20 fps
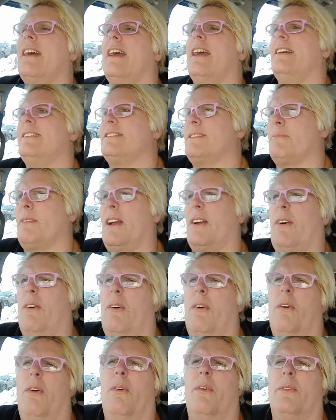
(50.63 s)
And some guy,
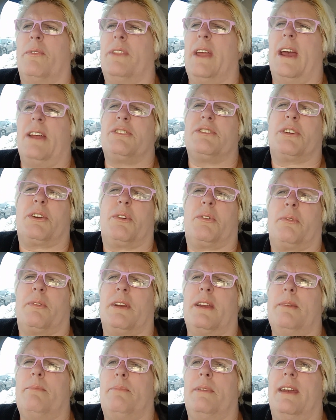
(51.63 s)
oh, that's
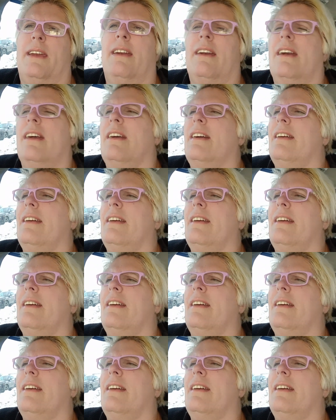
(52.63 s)
creepy.